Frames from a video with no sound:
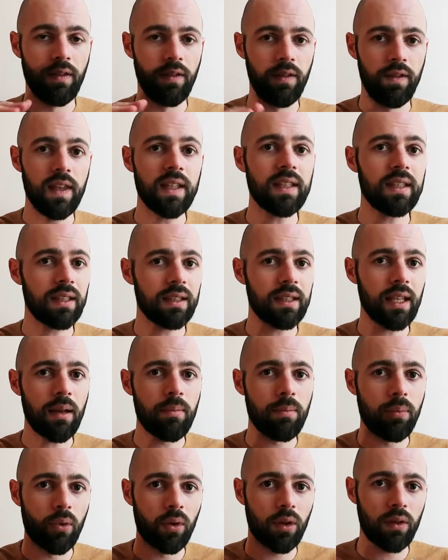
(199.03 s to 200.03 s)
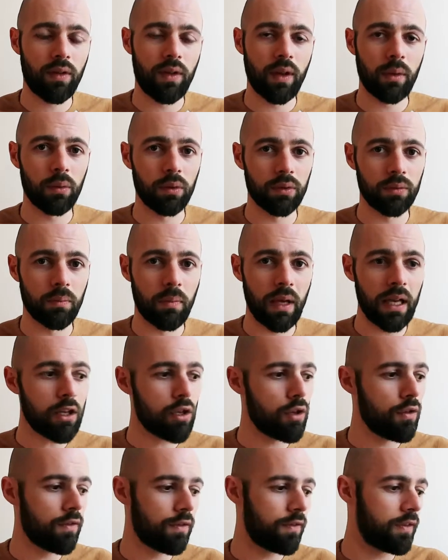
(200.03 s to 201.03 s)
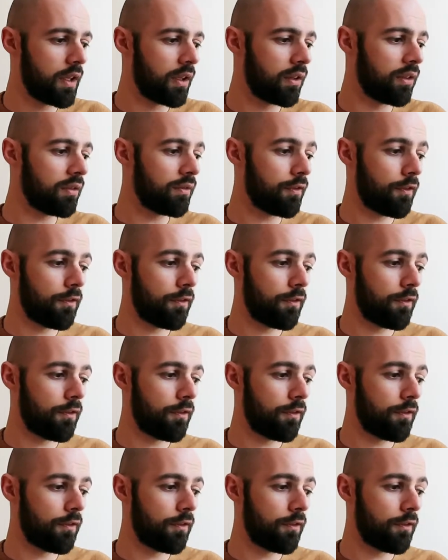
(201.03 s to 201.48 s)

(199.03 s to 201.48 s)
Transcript: this is a book that will make you feel